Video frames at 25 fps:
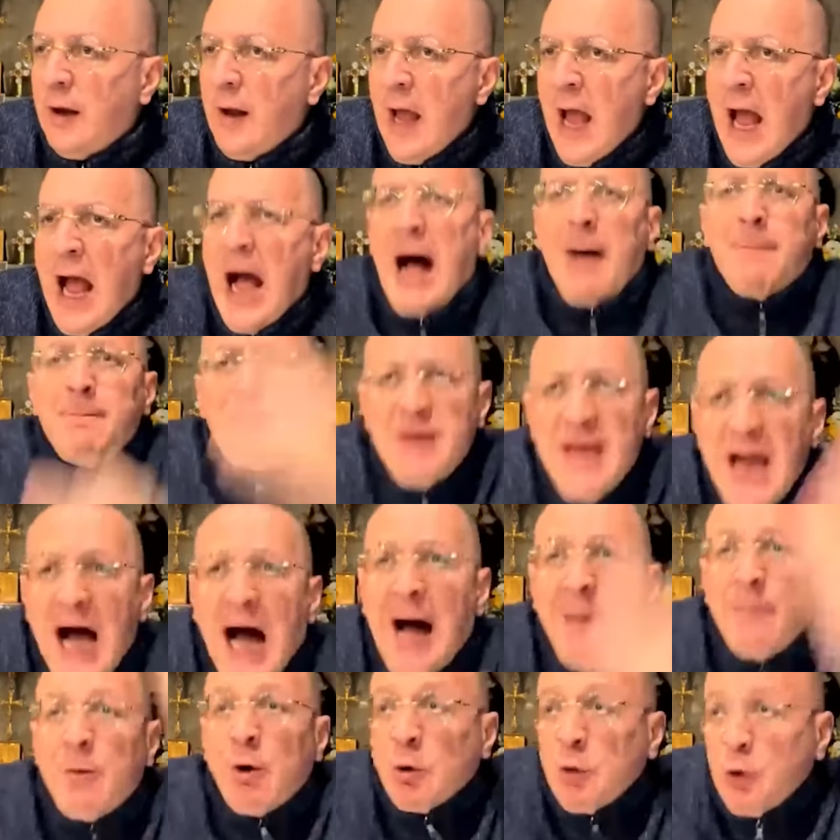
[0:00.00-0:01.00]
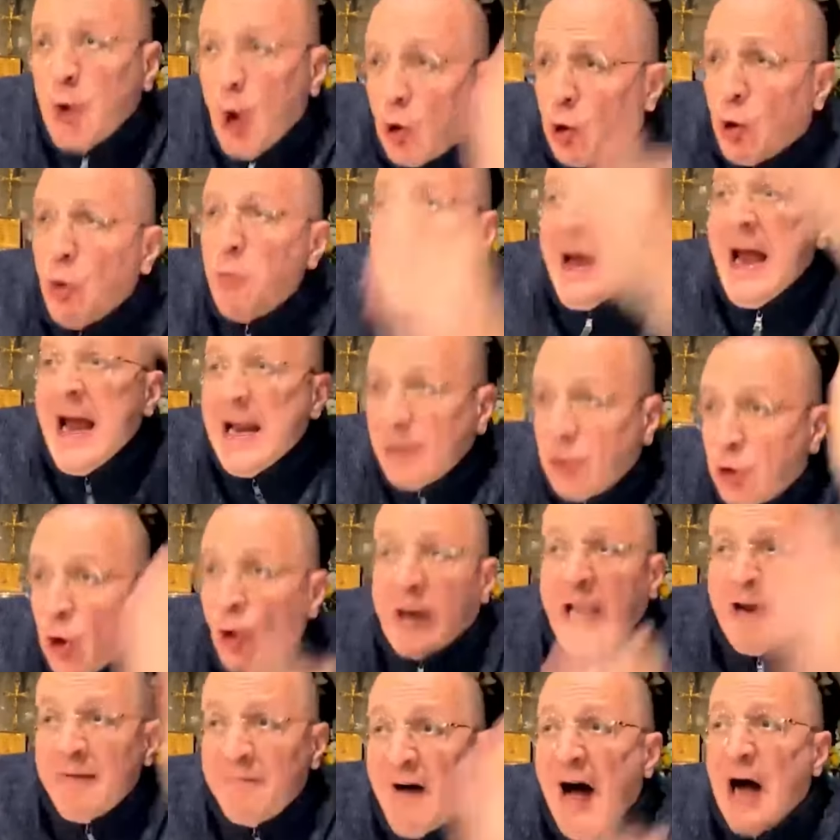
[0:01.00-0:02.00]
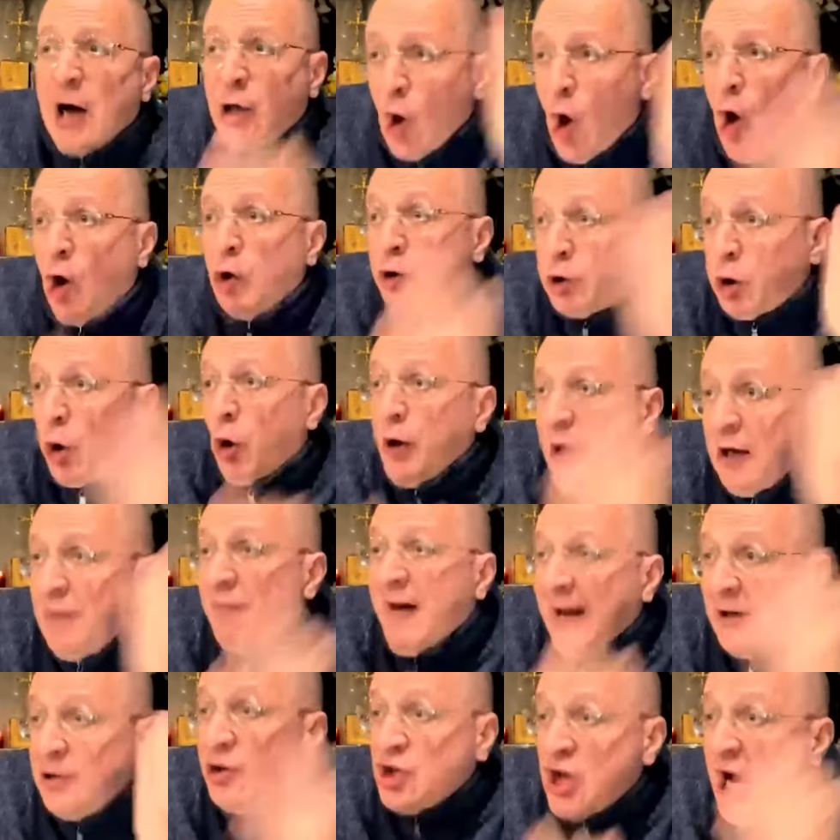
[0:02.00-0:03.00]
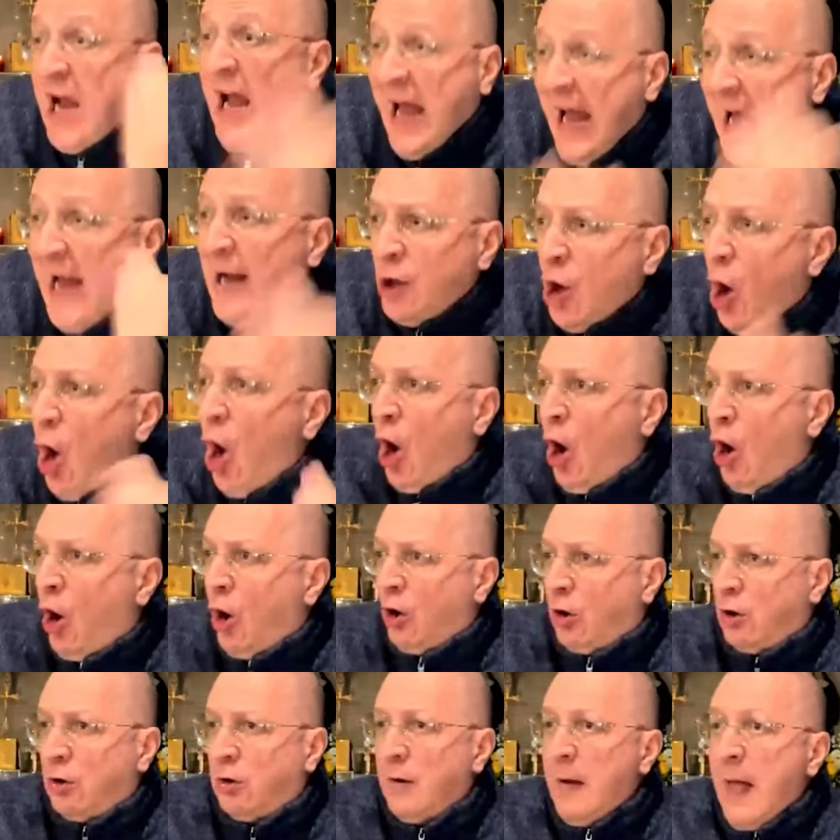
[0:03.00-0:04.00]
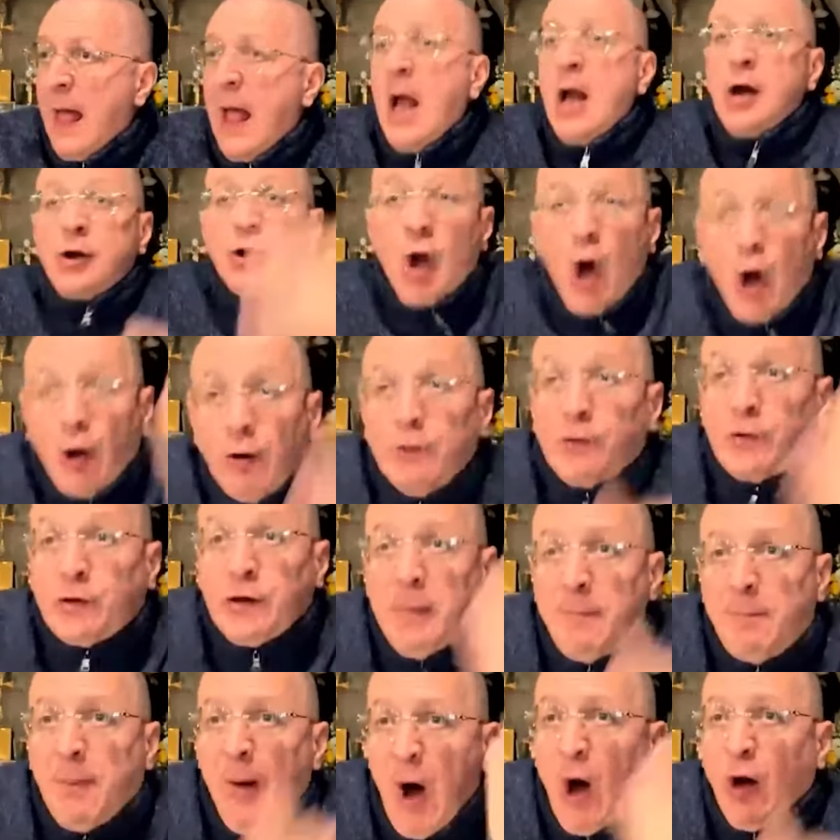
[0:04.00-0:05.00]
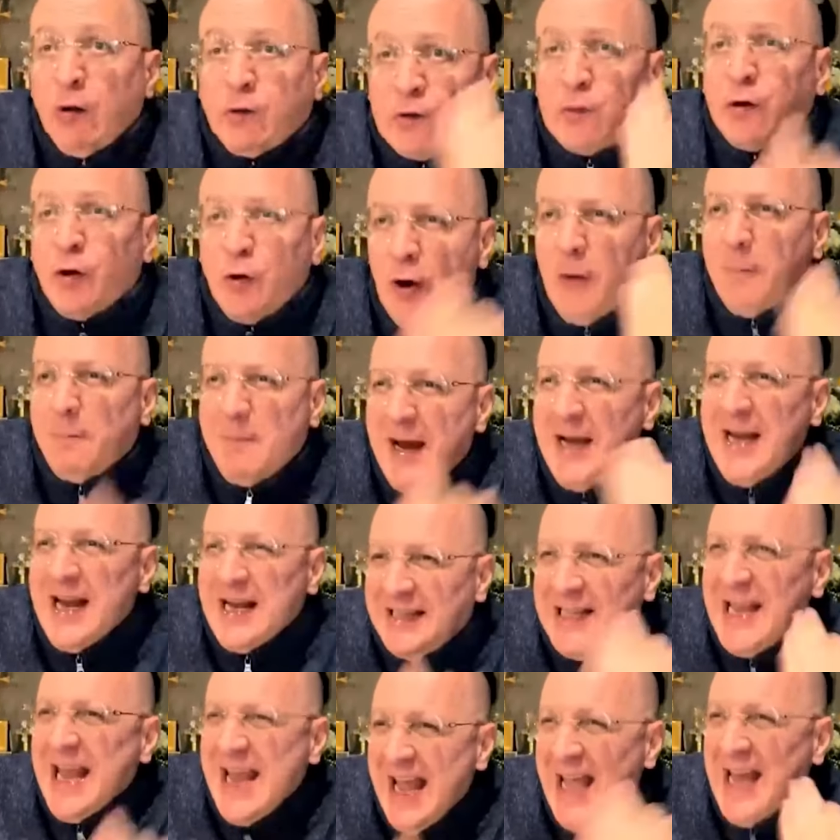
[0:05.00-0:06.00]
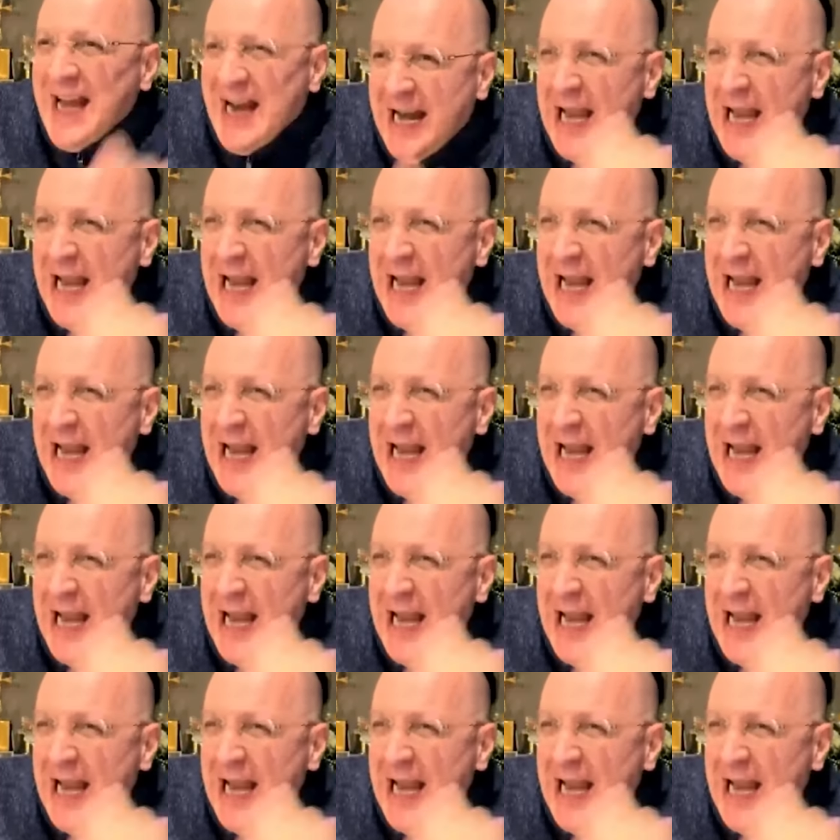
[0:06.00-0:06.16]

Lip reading: You cannot bless gay couples because God does not want to. I shouted it out years ago.